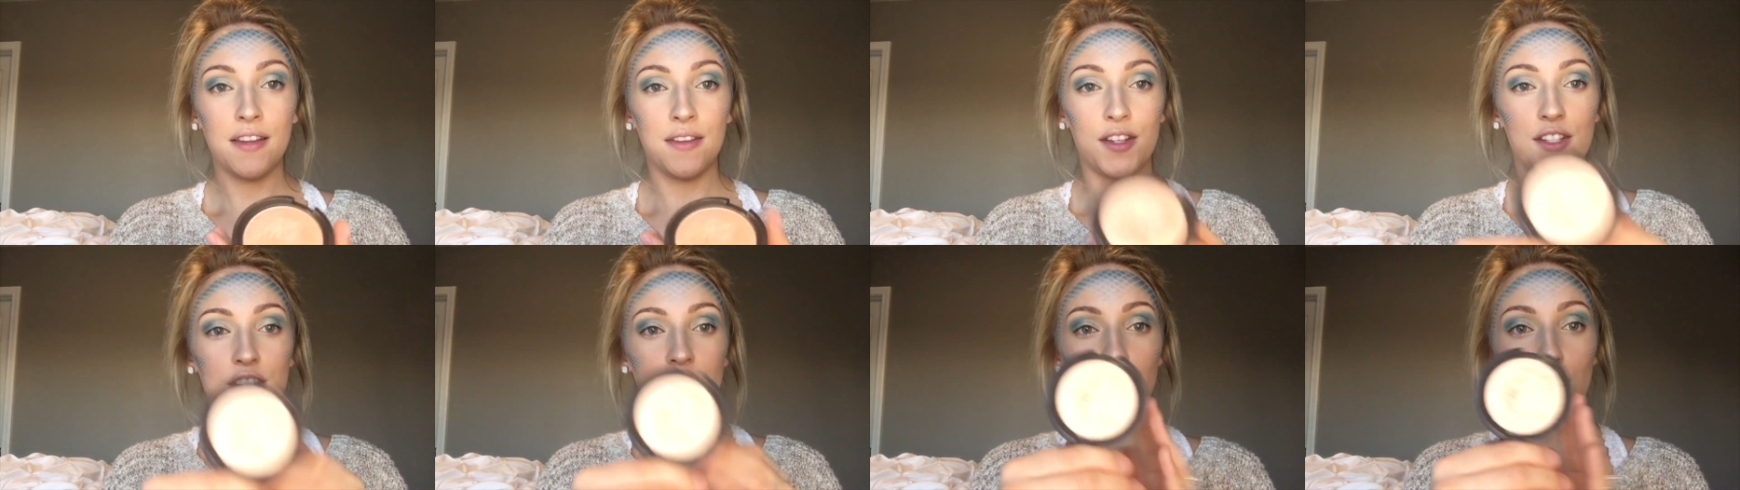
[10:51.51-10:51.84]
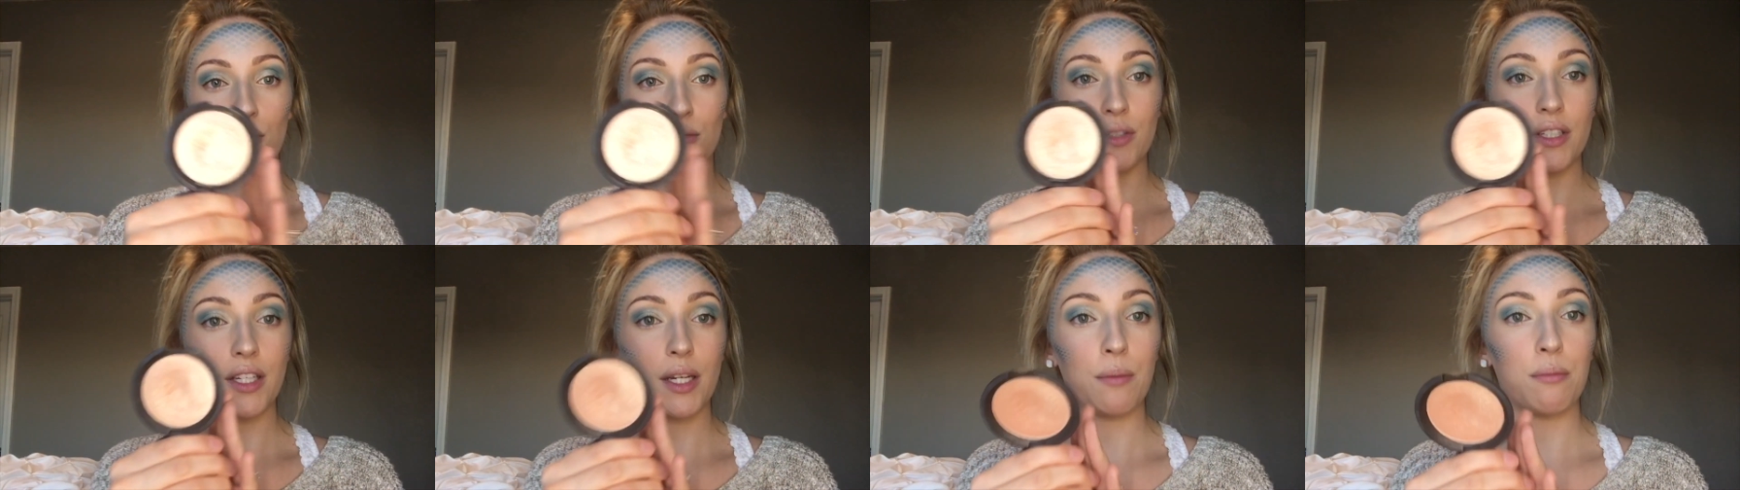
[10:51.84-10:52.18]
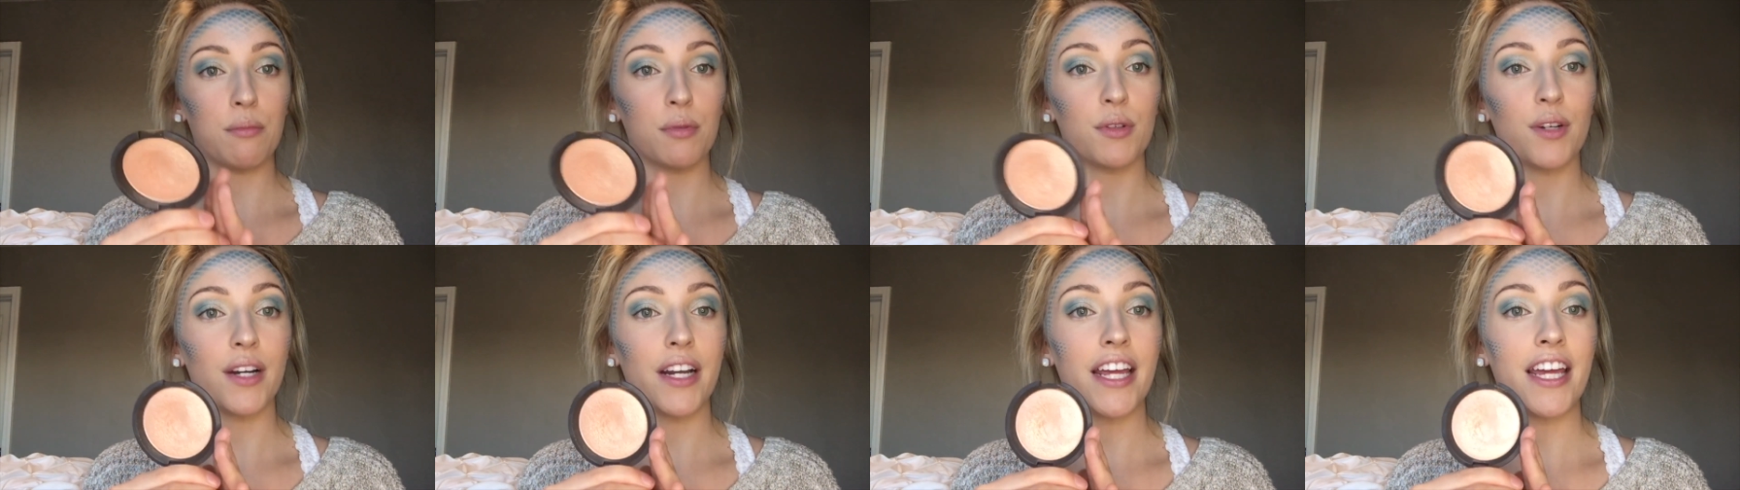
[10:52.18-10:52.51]
This is a really
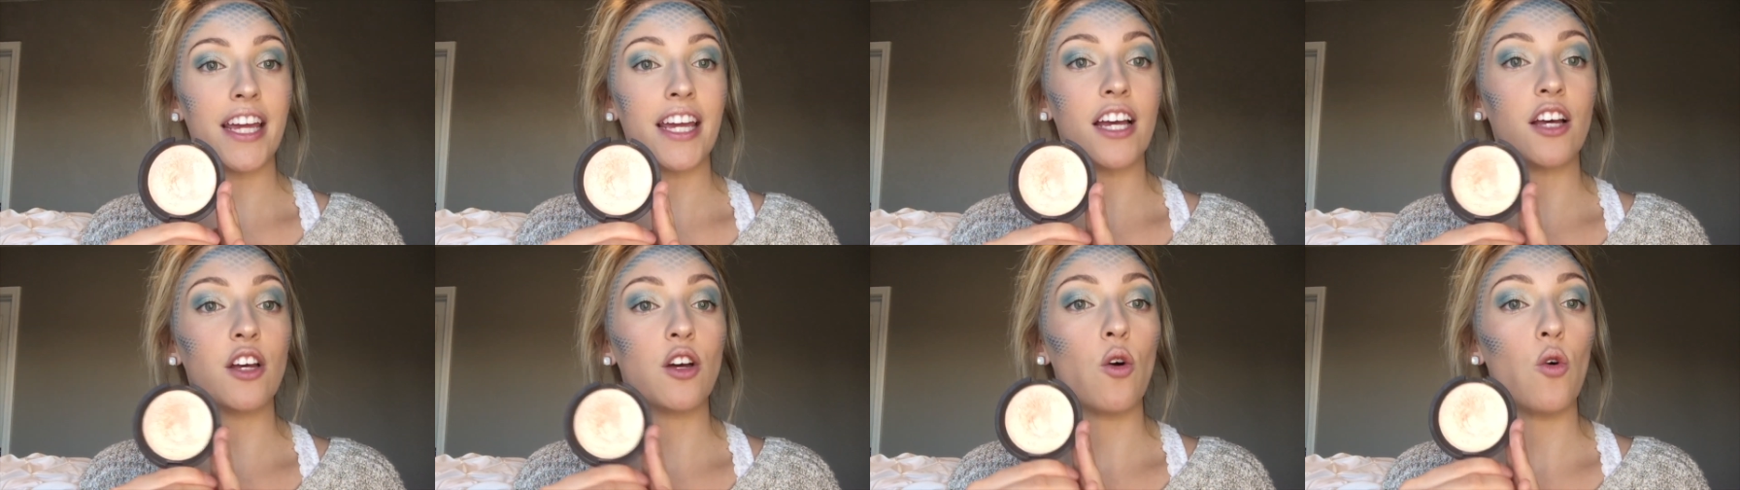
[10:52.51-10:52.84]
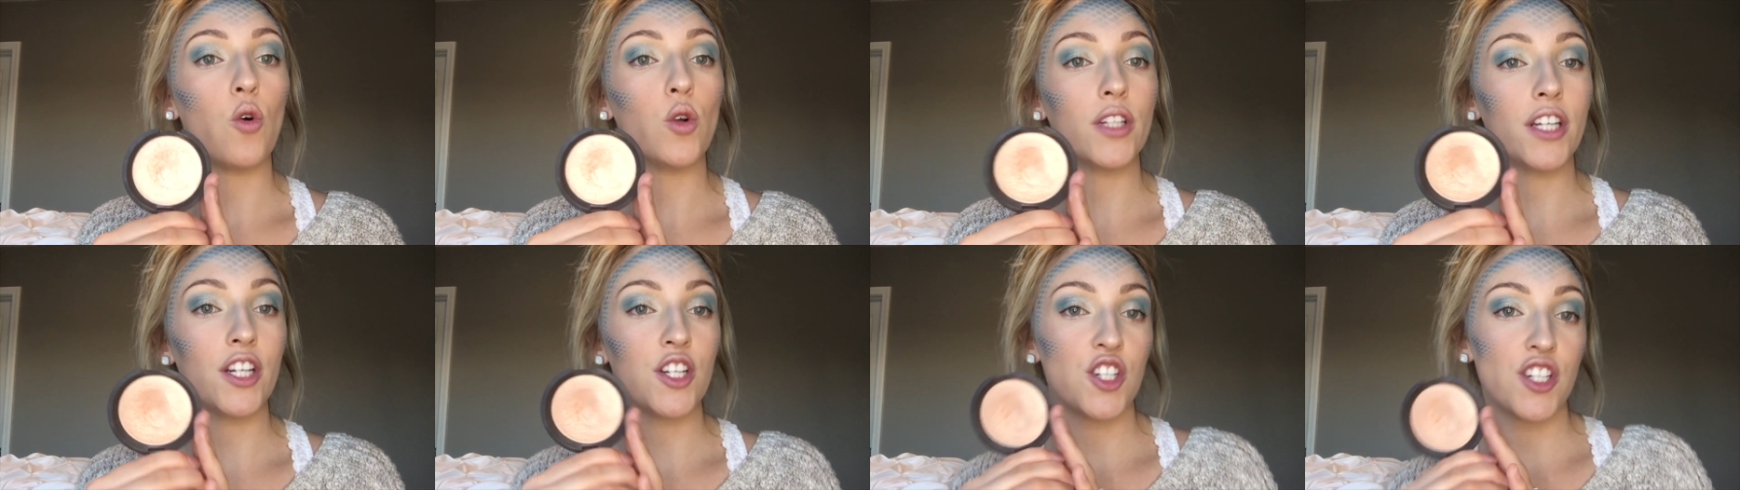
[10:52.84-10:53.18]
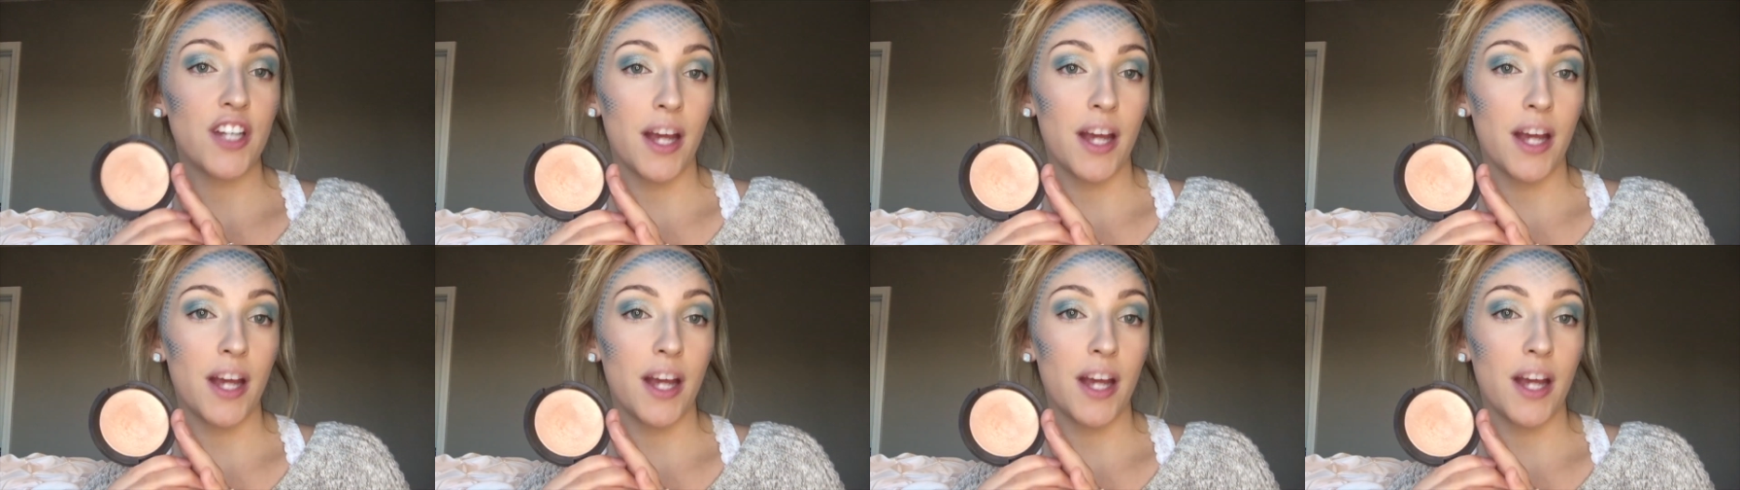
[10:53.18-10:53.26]
pretty golden